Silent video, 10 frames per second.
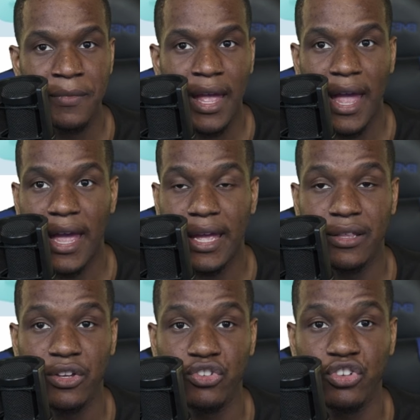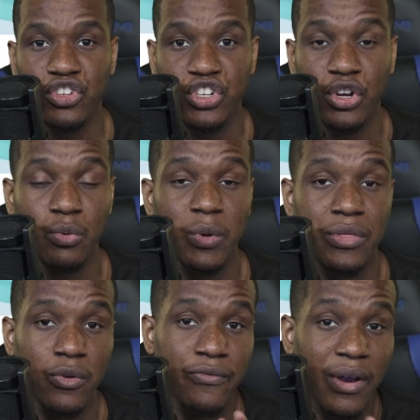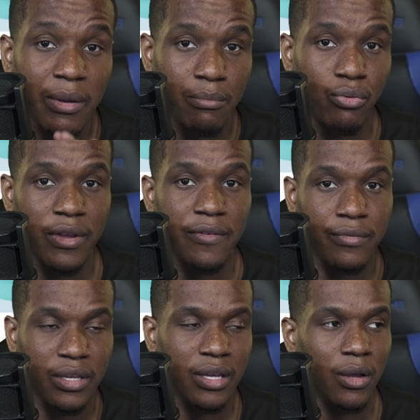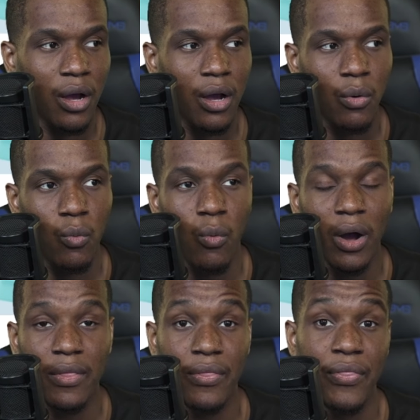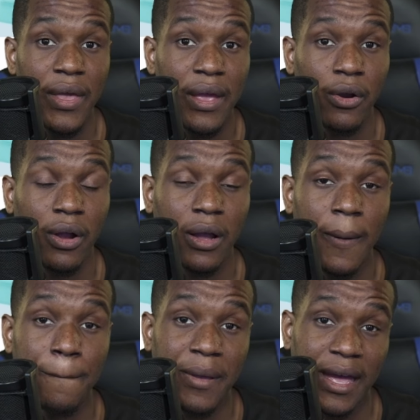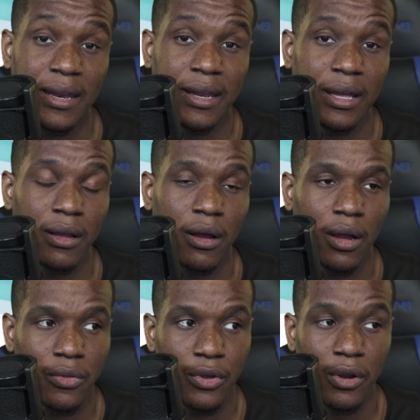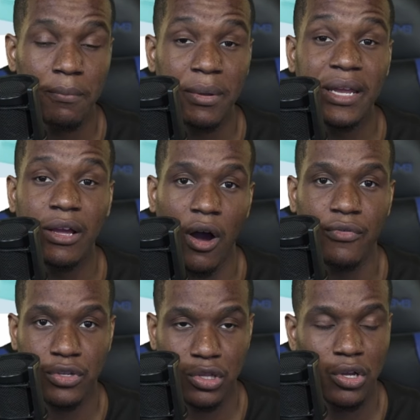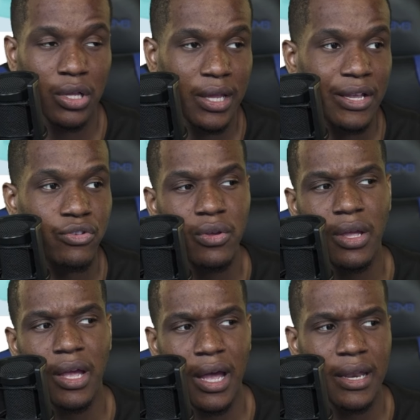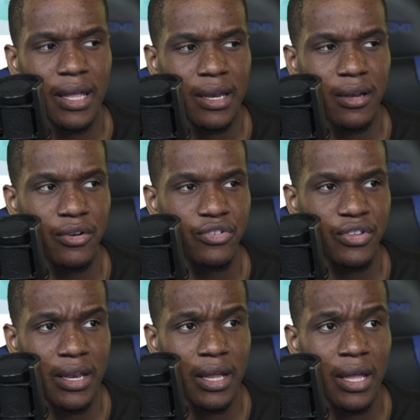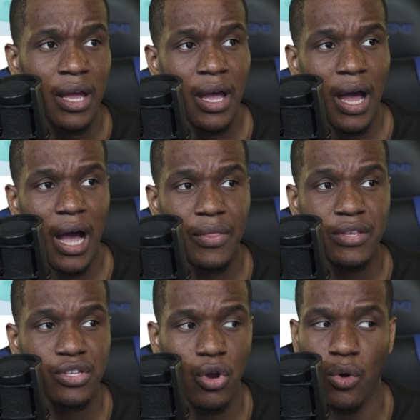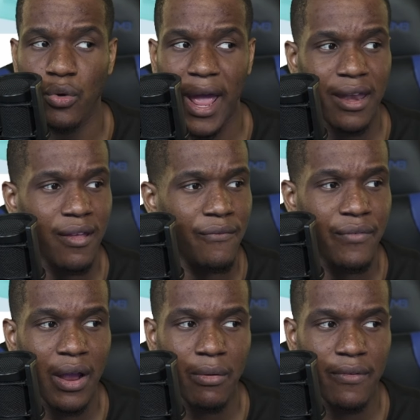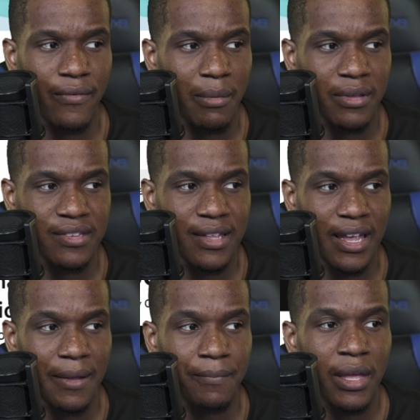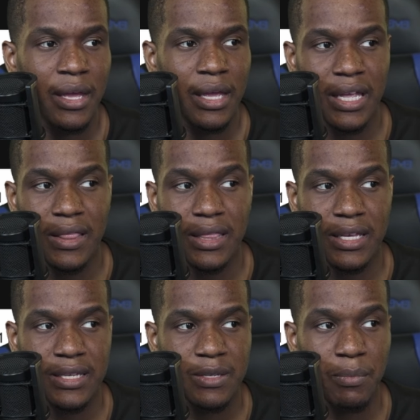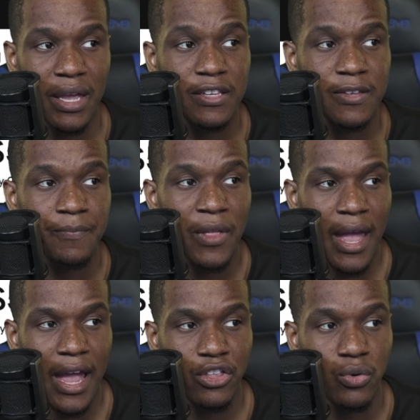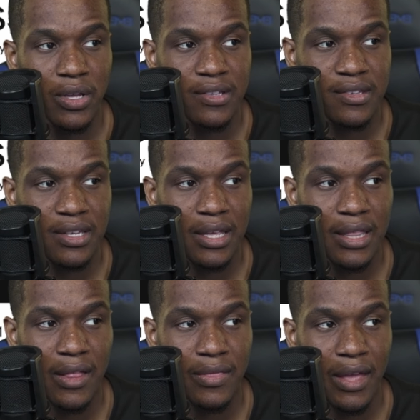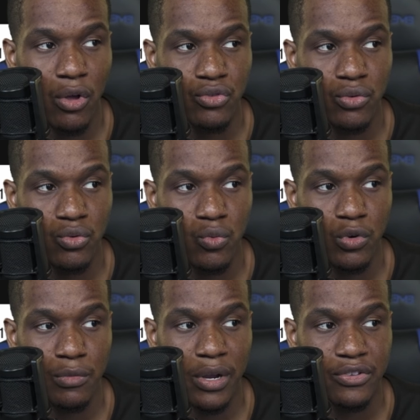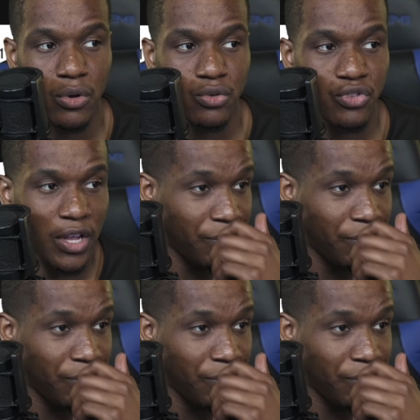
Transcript: and just share with you very briefly what their competing offers look like, so you can kind of get an understanding. This is GoDaddy, a very famous name in this space, and you can see that they also do WordPress hosting.